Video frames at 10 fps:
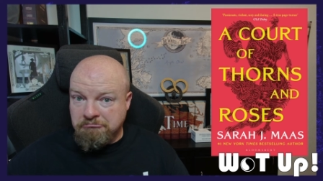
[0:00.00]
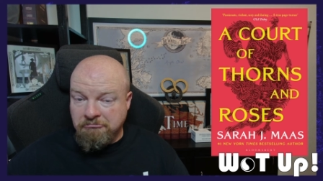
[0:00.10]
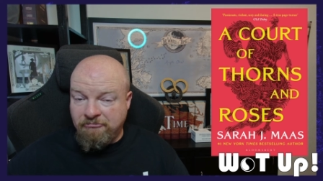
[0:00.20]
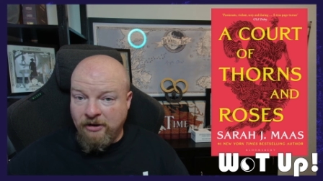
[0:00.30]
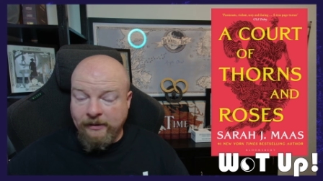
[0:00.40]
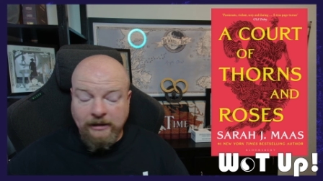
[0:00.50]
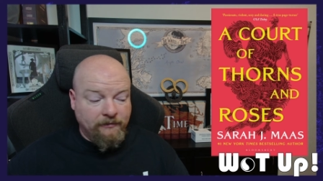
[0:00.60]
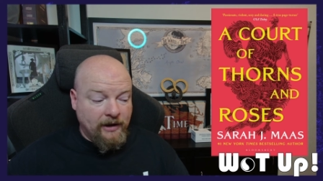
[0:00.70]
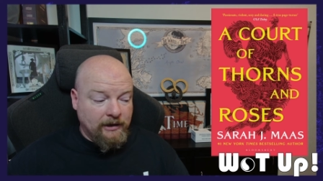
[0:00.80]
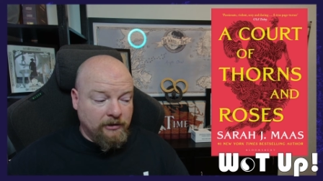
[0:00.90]
Very little
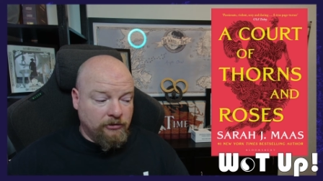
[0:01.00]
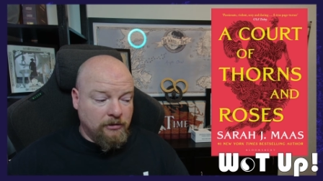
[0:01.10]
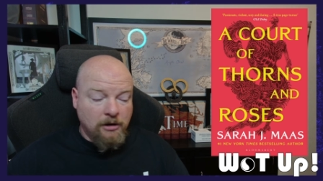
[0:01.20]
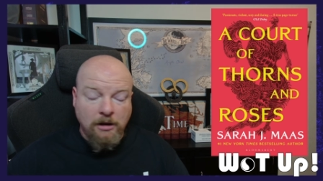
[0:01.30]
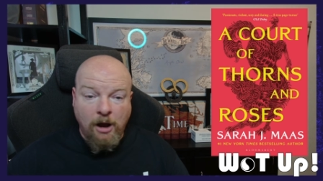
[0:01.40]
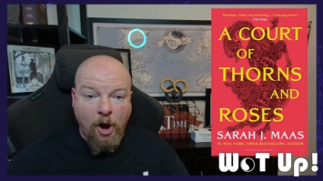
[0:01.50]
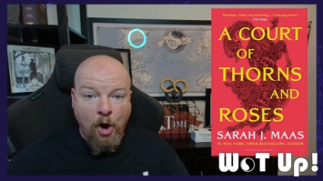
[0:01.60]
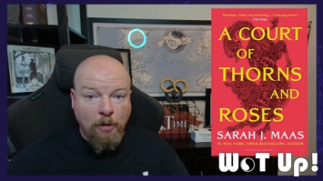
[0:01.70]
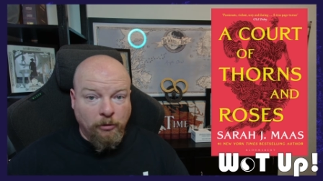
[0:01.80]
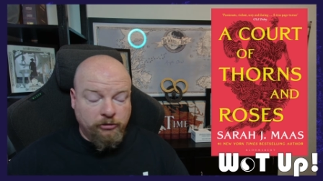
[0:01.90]
violence.
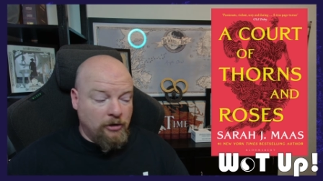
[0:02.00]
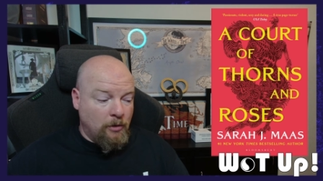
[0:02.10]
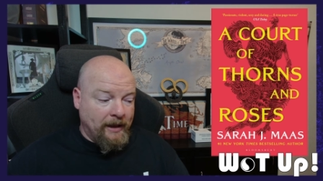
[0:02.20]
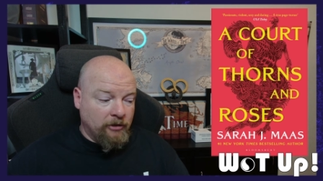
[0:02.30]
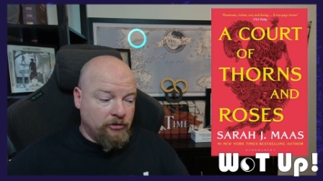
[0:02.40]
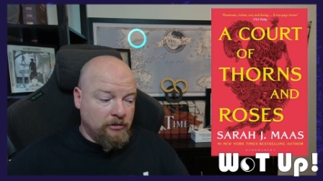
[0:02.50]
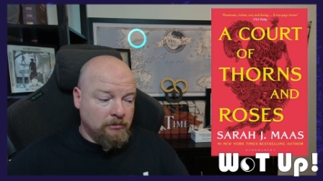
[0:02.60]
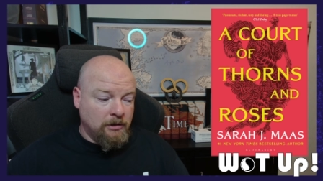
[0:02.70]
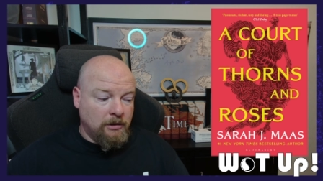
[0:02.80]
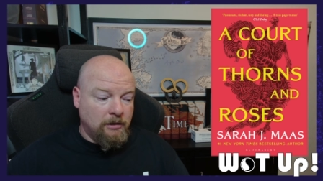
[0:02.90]
Almost no passion.
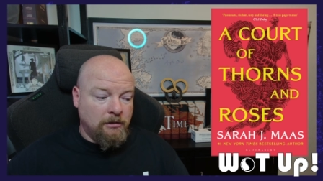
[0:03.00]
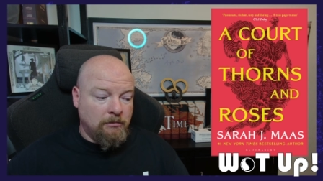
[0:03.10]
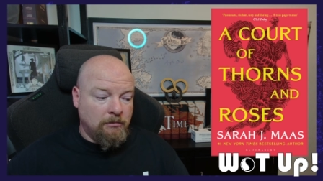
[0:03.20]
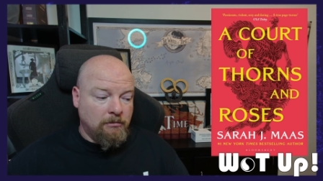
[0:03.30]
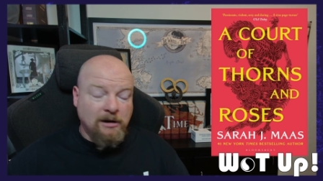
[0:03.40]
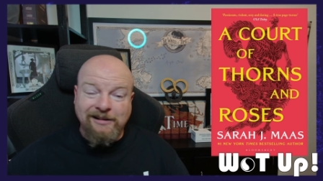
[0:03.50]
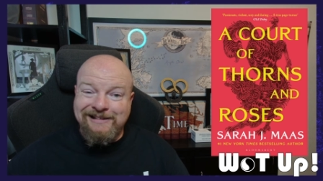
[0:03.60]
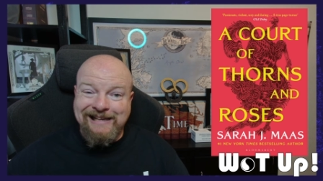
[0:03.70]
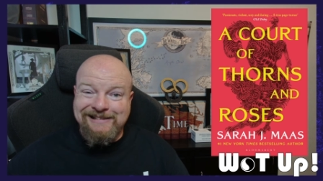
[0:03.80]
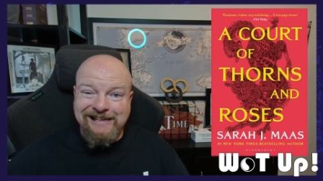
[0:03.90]
Not
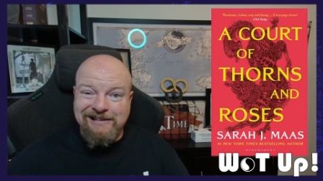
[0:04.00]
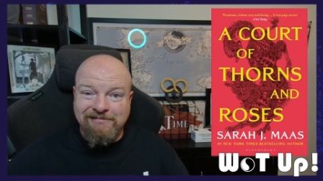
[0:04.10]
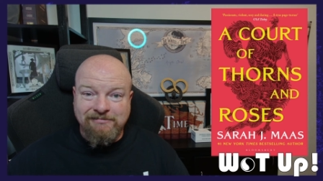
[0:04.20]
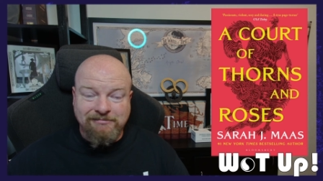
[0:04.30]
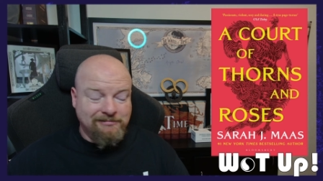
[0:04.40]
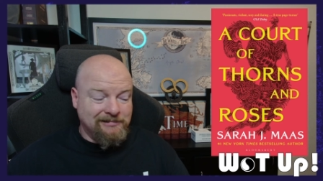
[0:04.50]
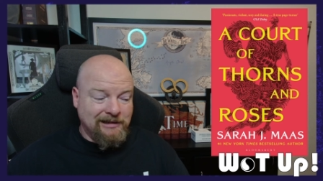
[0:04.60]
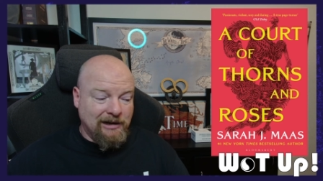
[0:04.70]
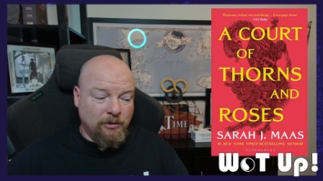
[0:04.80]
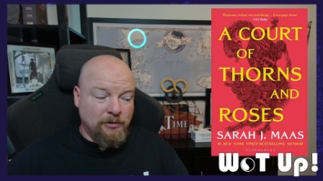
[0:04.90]
sexy.
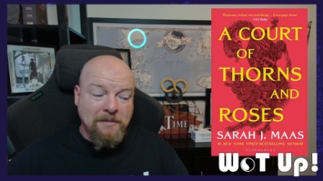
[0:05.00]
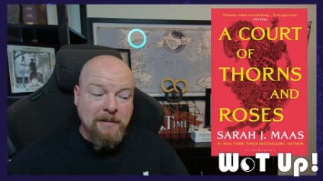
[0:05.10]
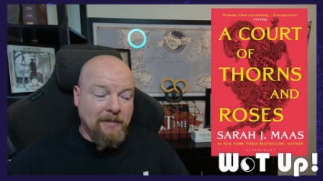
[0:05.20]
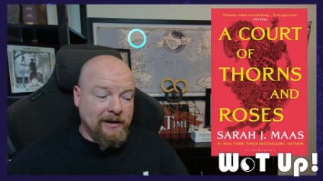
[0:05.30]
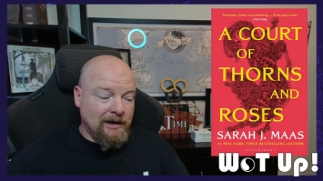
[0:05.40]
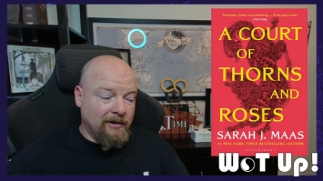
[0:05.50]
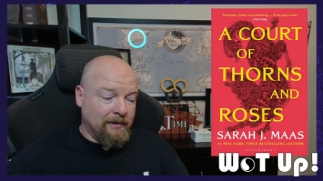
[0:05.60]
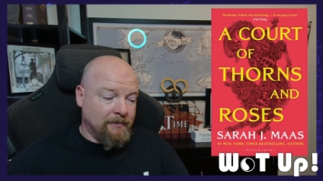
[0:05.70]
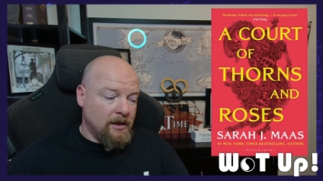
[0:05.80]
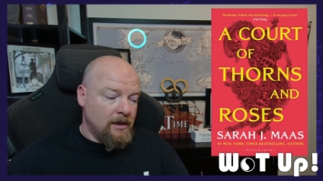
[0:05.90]
I don't know what they mean by daring.
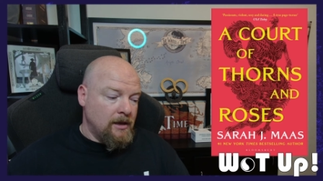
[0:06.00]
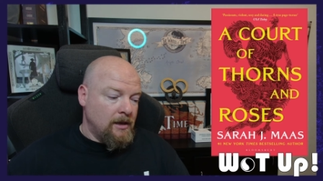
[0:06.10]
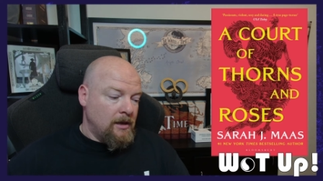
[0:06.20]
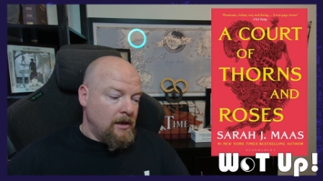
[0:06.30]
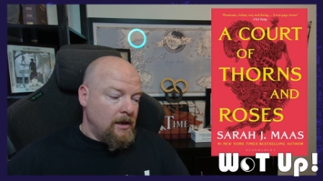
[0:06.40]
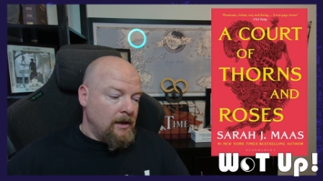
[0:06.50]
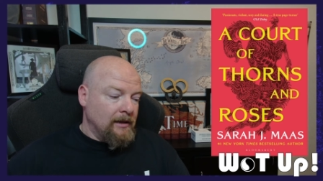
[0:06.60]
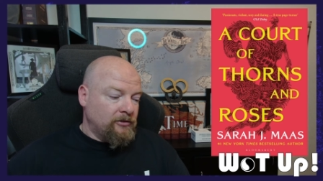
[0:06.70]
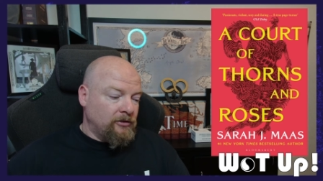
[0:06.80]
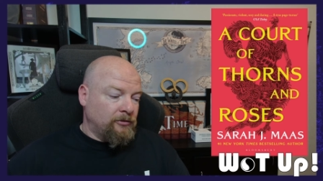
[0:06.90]

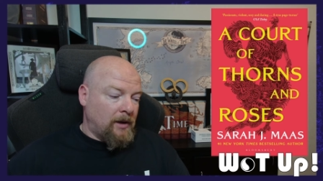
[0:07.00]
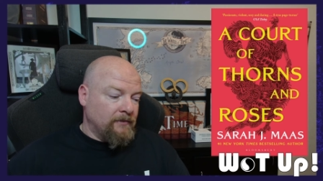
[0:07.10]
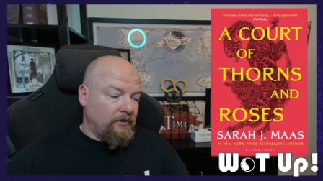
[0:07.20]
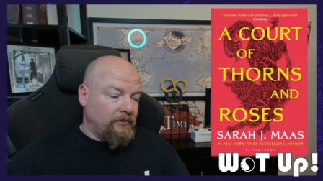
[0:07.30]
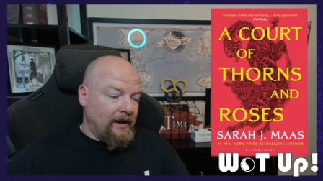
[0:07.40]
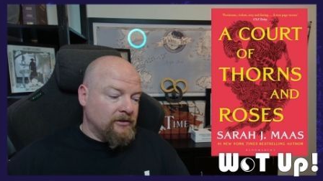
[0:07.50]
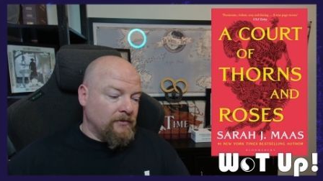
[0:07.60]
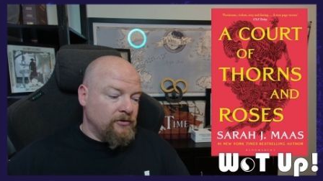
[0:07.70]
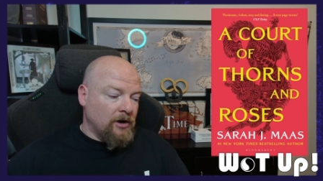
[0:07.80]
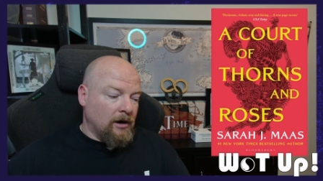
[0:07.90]
Hits the spot for fans
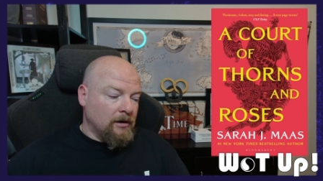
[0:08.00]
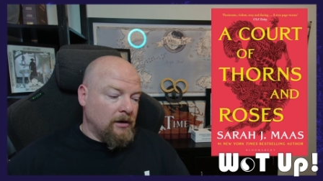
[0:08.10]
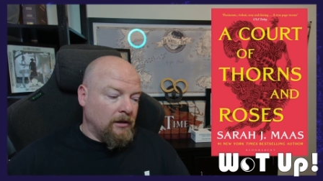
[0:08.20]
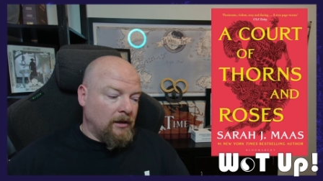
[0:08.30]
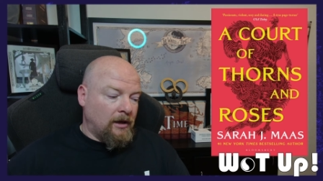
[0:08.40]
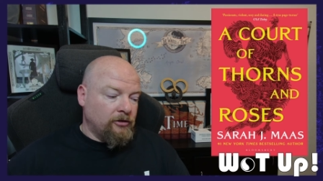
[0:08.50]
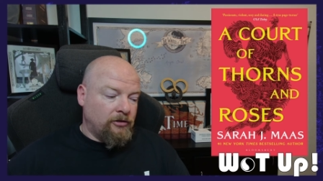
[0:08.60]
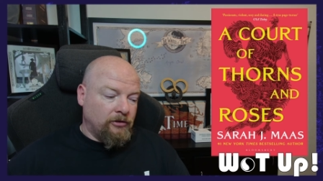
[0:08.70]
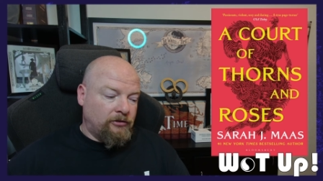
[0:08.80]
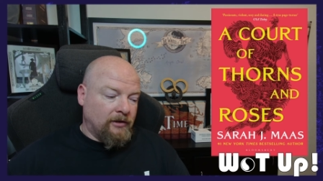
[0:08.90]
of dark, lush,
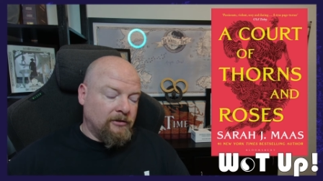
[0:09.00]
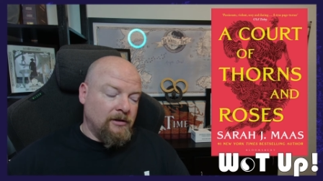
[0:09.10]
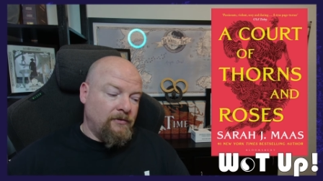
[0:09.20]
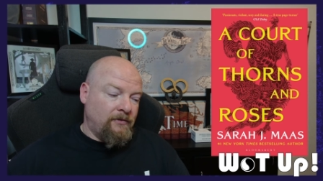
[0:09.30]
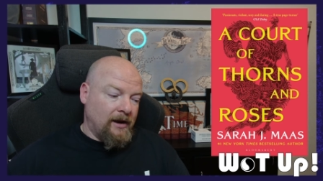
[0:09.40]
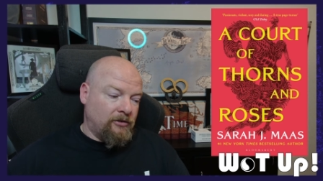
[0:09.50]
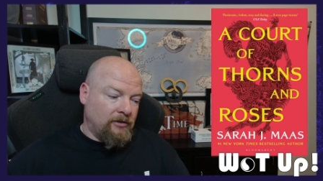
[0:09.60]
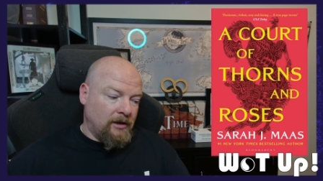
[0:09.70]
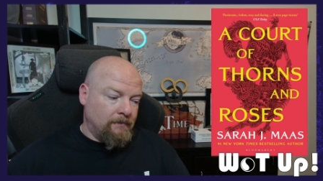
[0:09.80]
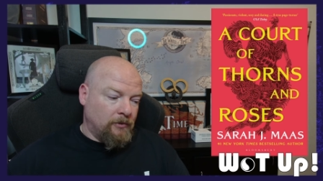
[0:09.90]
sexy
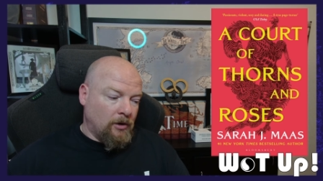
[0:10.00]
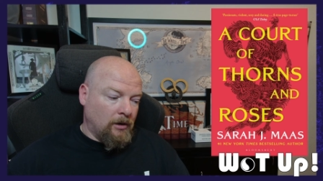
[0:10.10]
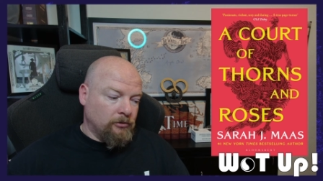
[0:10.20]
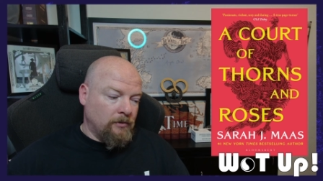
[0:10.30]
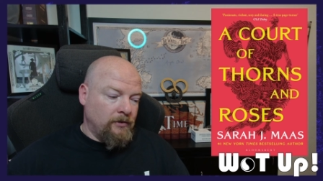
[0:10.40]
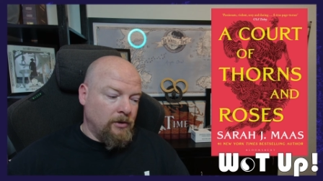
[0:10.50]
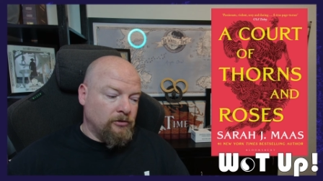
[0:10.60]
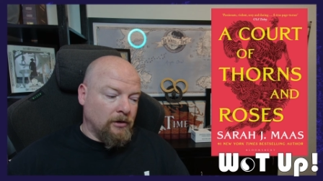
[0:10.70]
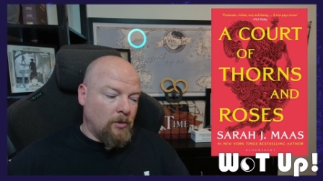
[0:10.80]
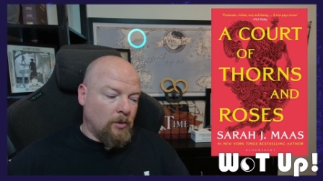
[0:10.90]
fantasy. Kirkus Reviews
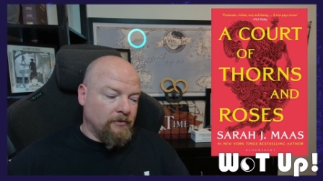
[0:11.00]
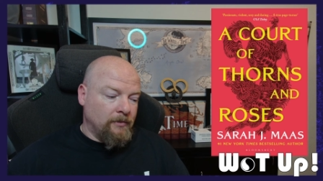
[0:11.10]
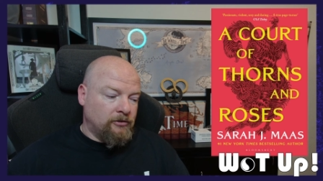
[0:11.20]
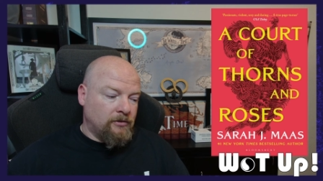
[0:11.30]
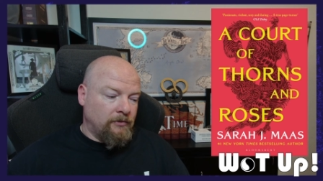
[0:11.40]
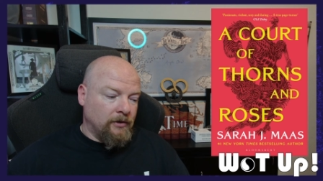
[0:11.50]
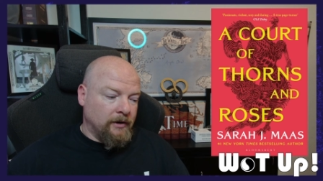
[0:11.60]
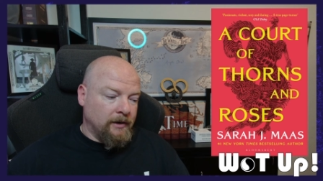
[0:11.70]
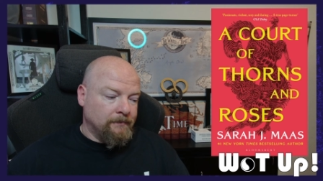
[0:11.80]
and A Court of Mist and Fury.